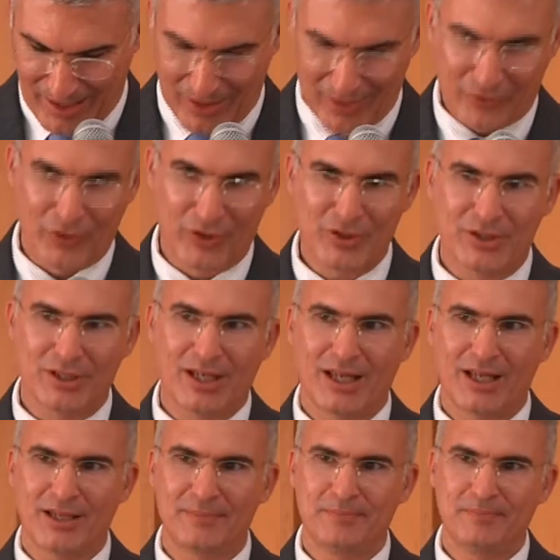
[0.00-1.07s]
Of course,
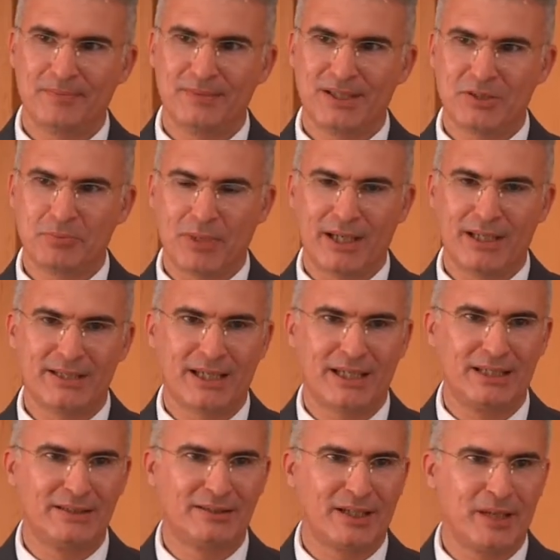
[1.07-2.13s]
this is my
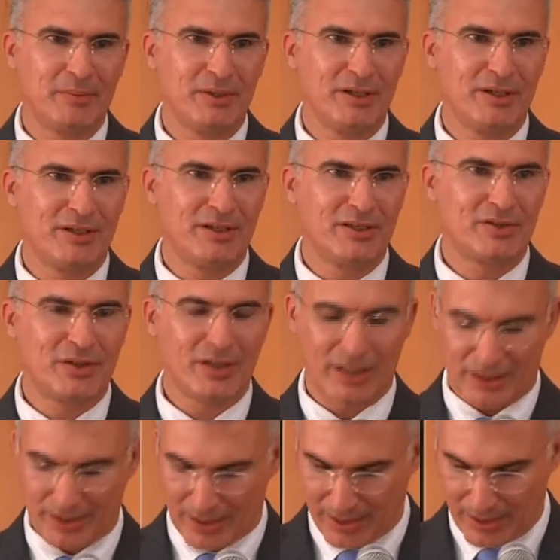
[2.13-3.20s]
second time here in Israel,
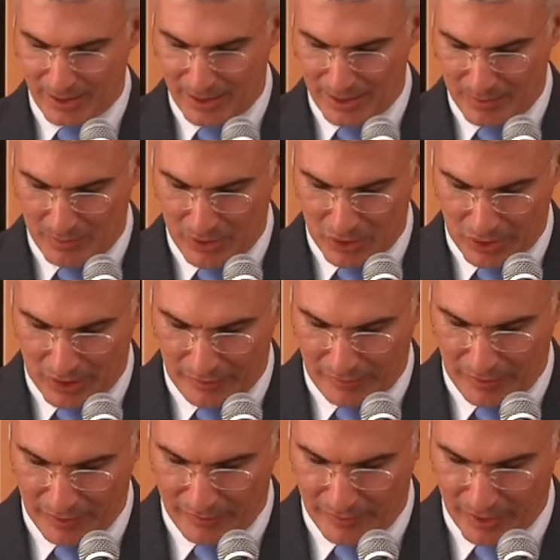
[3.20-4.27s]
and I immediately
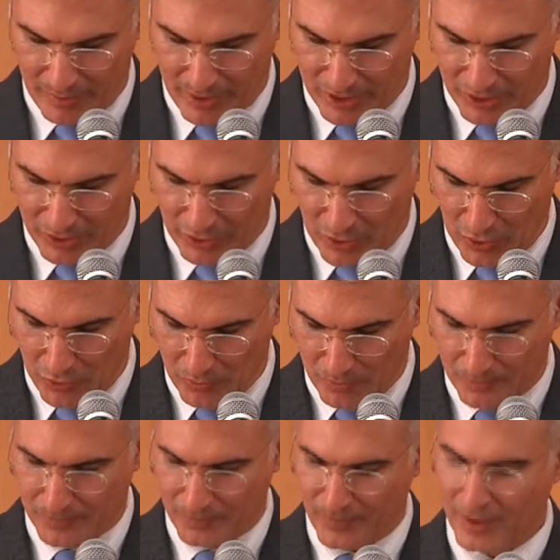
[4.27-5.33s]
feel very much at
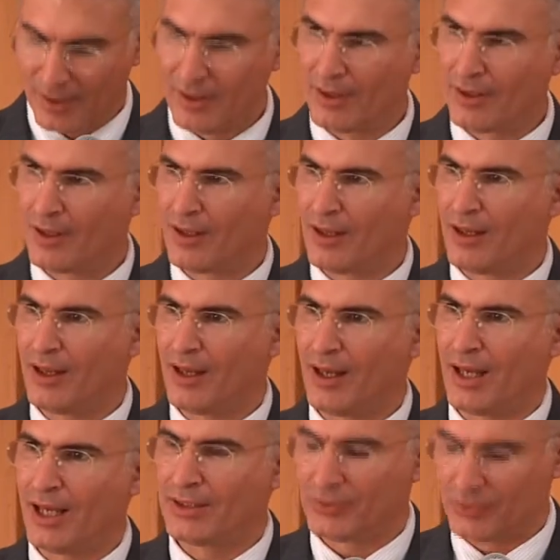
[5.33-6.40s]
home.
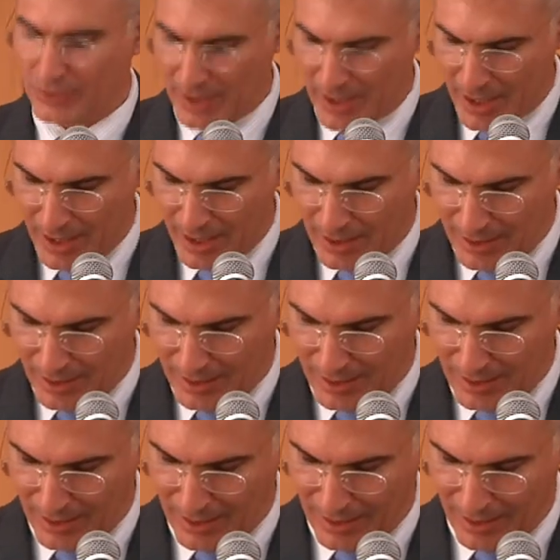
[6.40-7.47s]
And today,
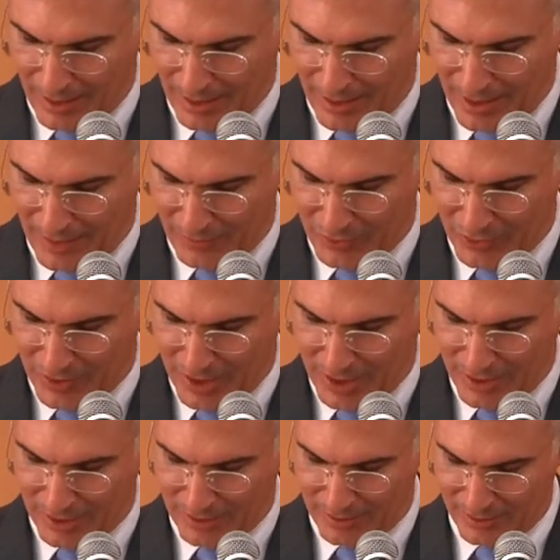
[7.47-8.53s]
I have to
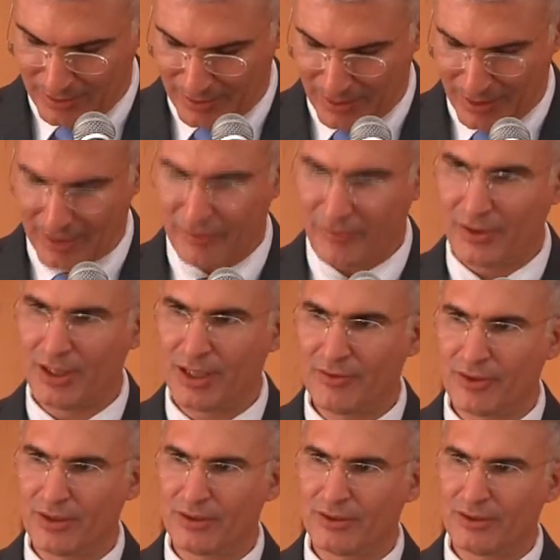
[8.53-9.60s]
say that I
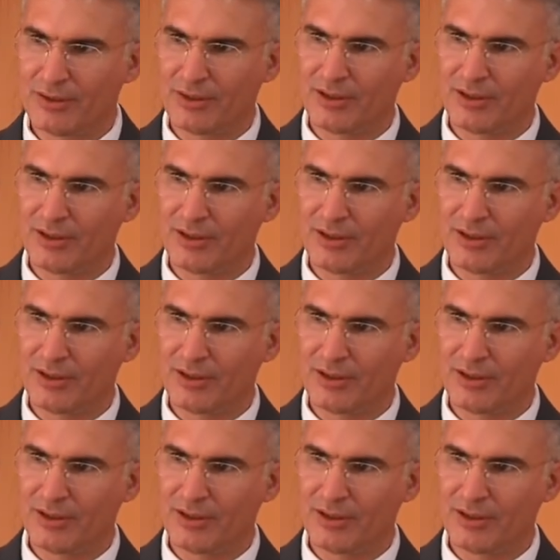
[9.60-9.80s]
feel